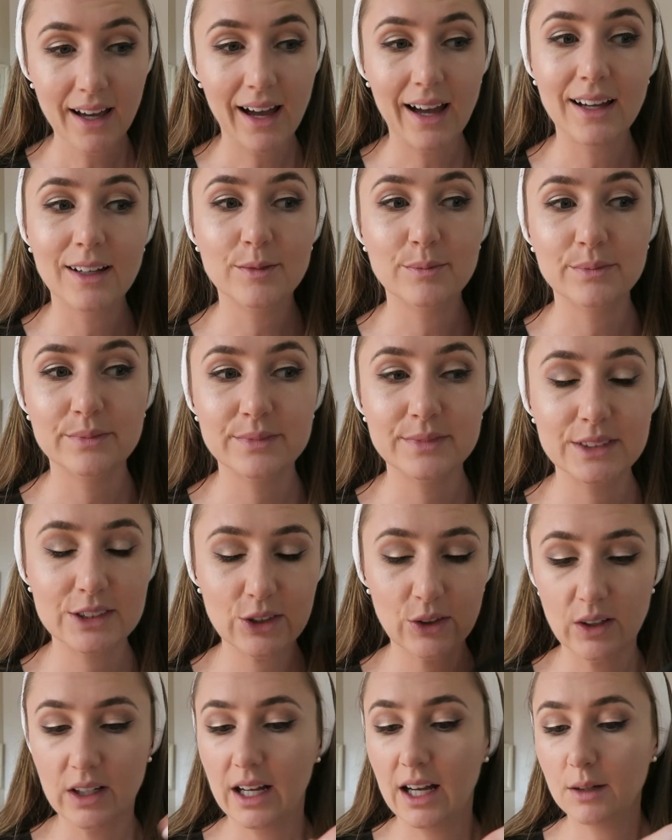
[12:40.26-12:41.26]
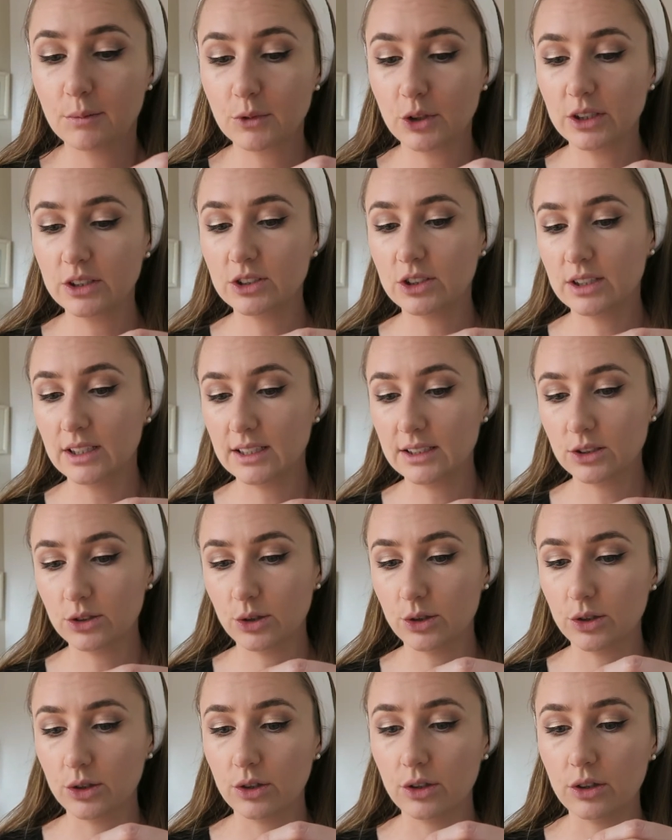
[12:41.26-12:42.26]
So I'm going to need
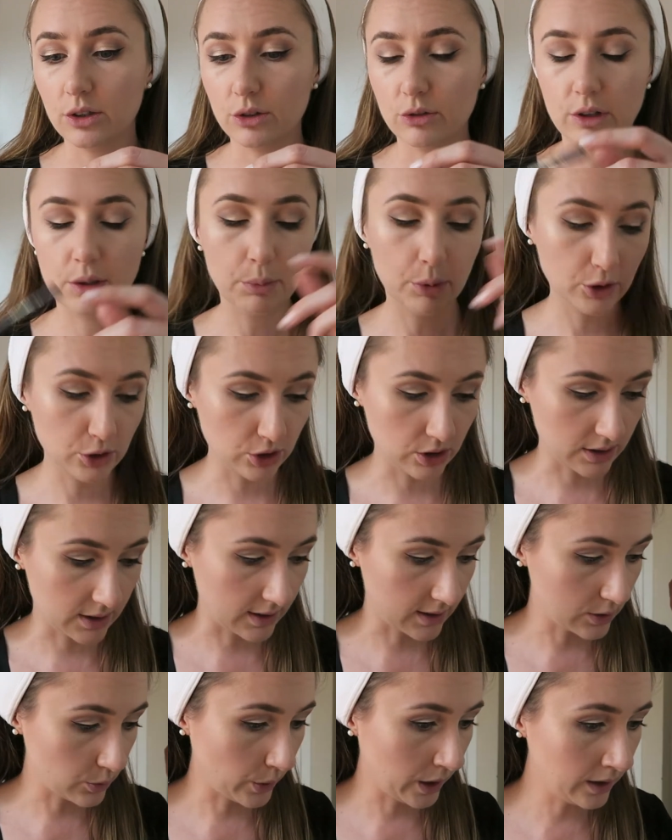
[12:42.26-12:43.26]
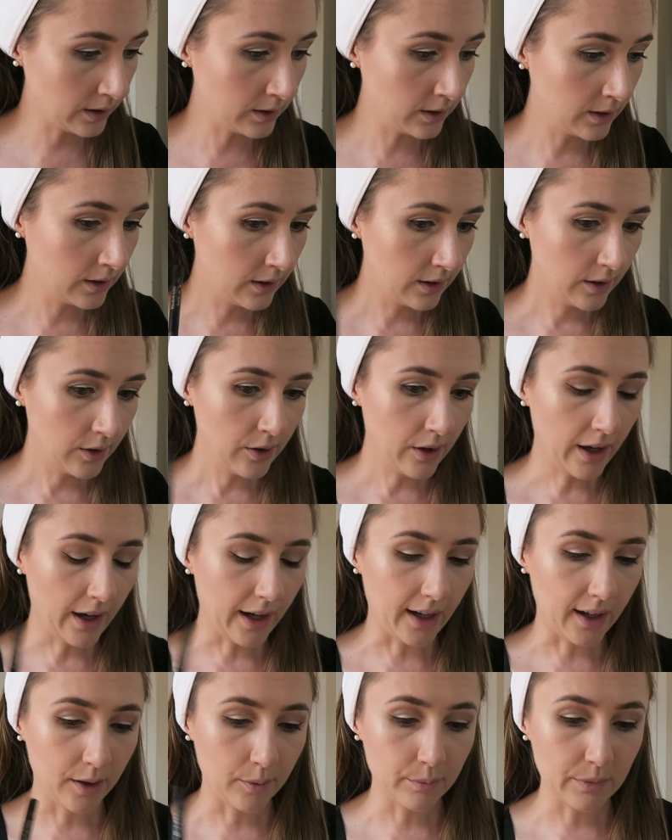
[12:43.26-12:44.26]
to repurchase this one,
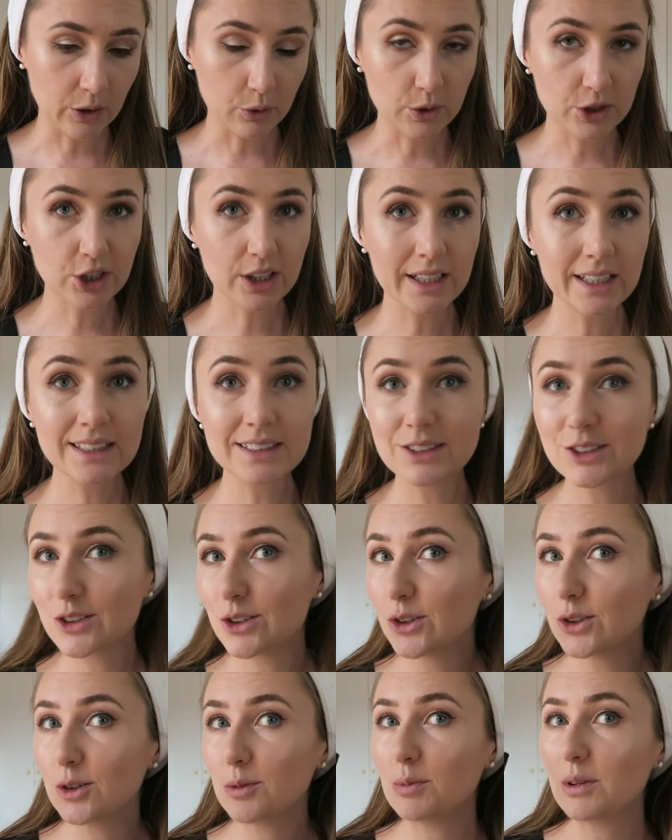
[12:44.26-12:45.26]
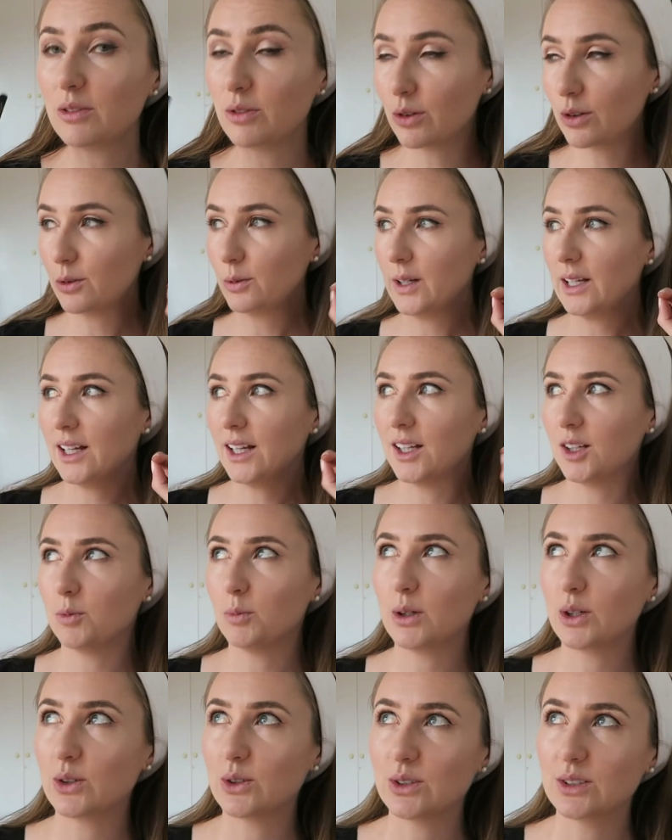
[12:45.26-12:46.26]
which I need to do before the wedding,
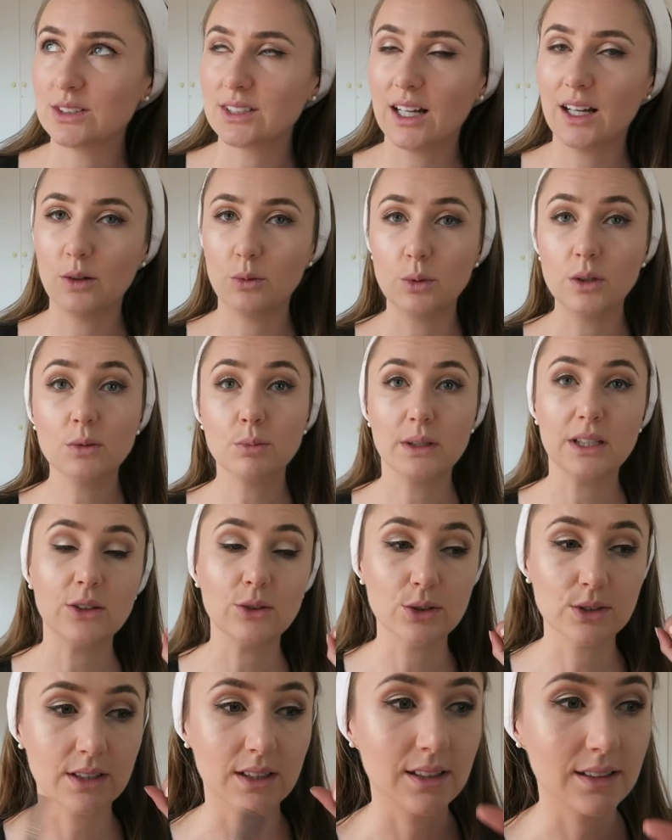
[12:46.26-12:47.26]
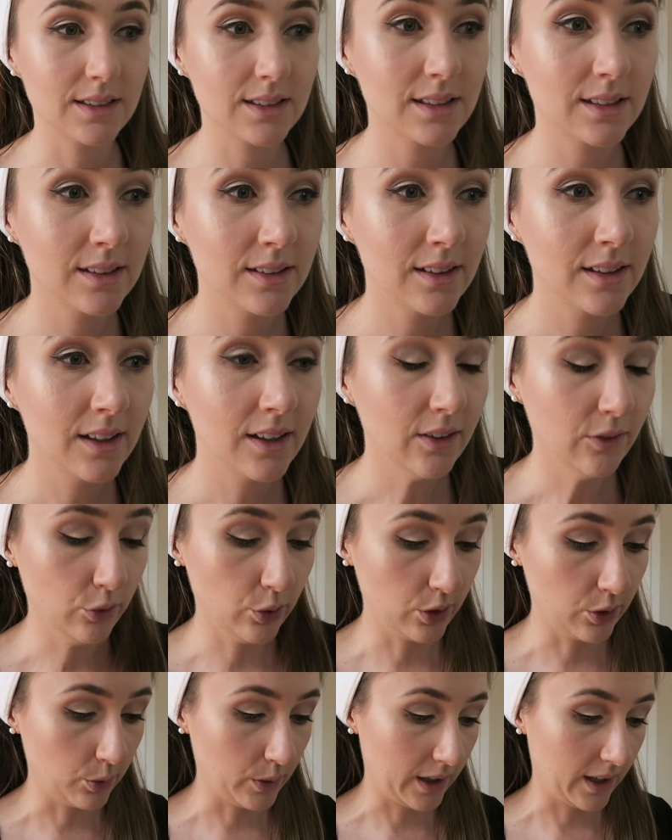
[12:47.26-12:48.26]
because I will be using it
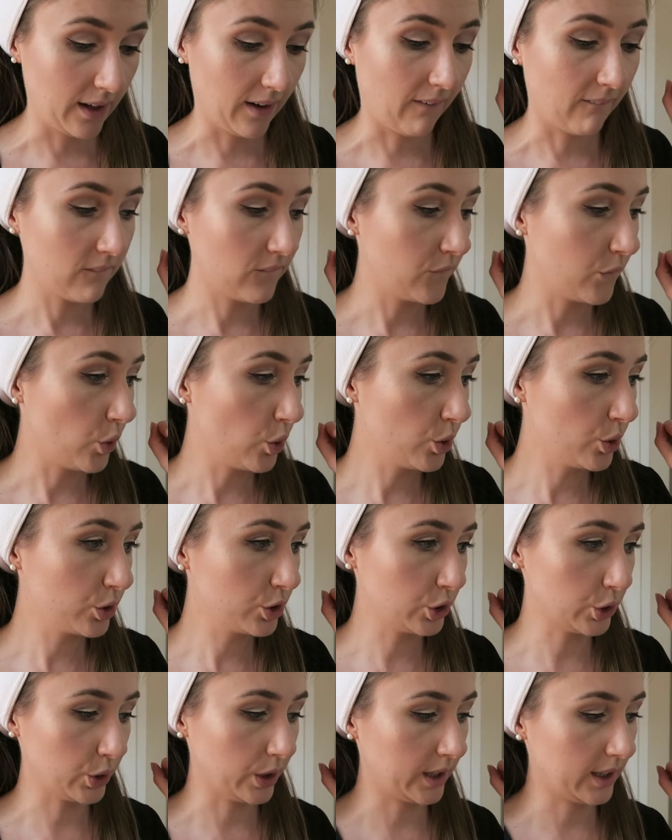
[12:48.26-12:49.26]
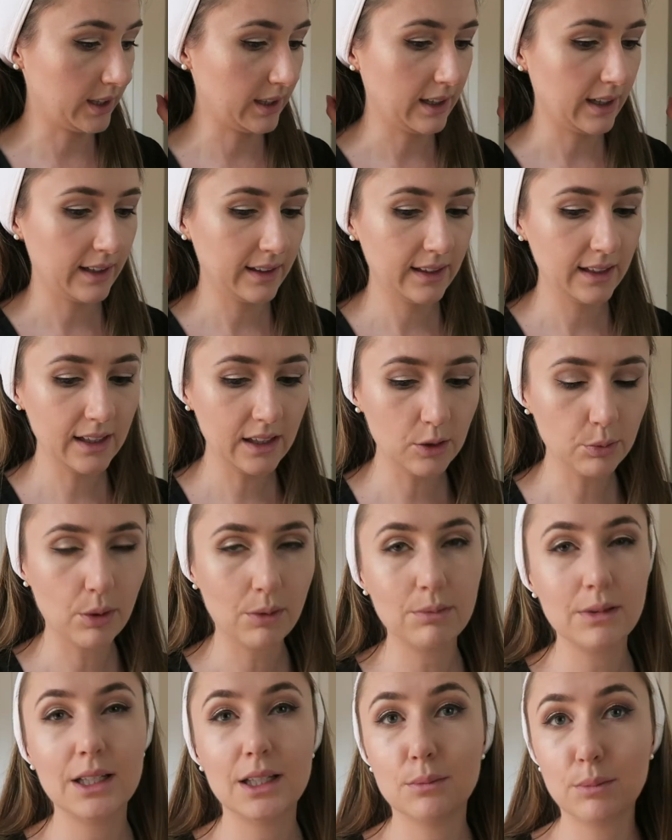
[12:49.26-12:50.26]
for the wedding for sure. I think I'll
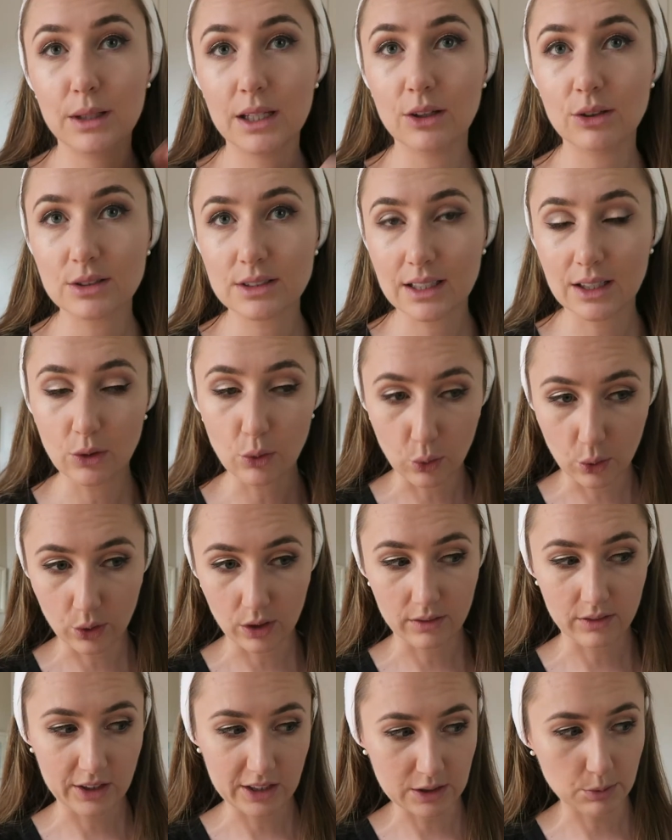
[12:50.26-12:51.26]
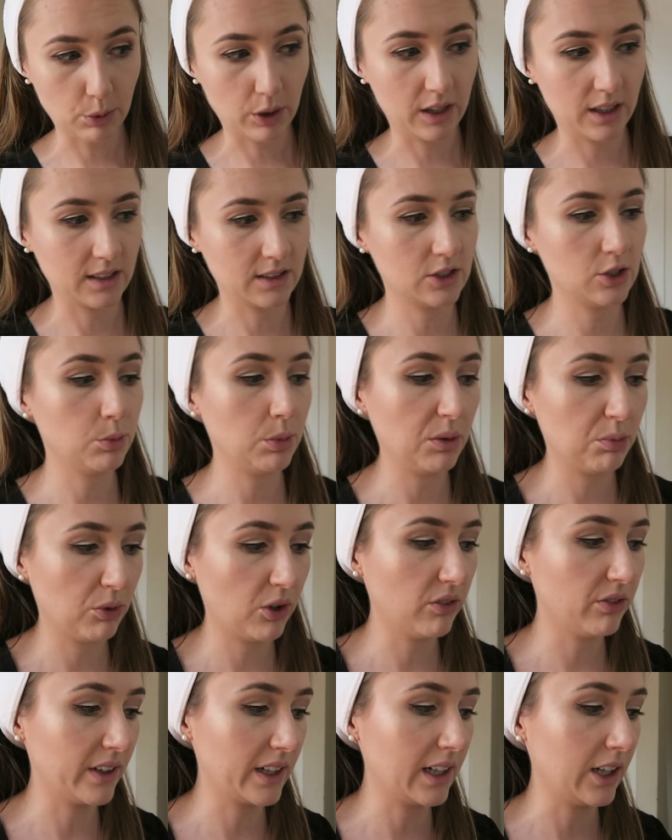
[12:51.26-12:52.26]
probably be using all of these products, to be
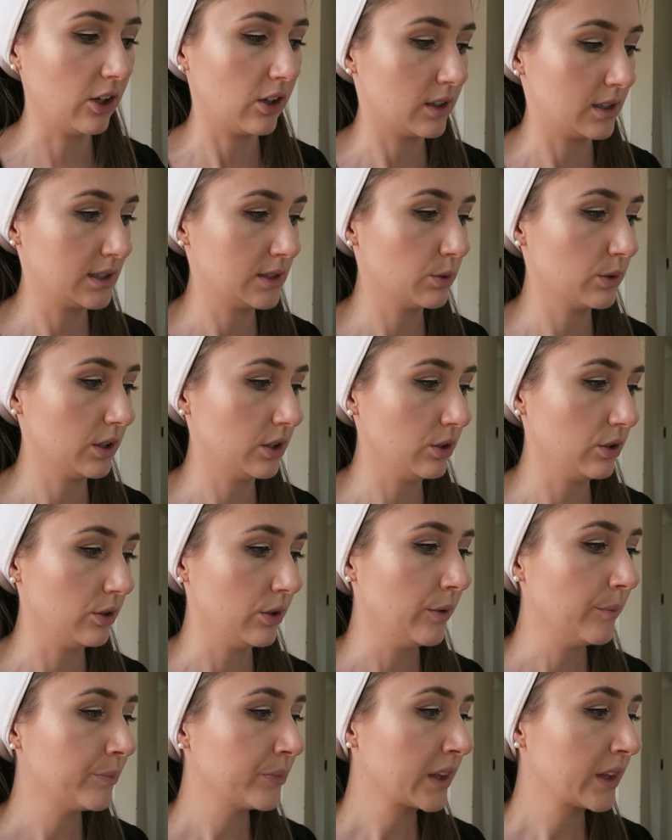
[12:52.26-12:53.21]
perfectly honest with you.